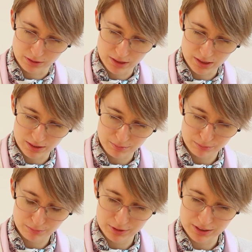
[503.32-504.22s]
is this the
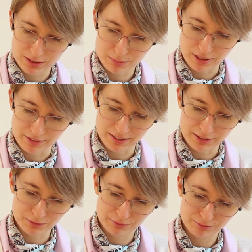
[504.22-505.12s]
brand?
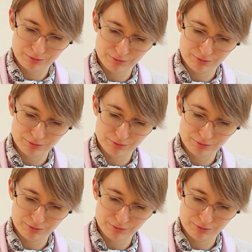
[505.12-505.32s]
I don't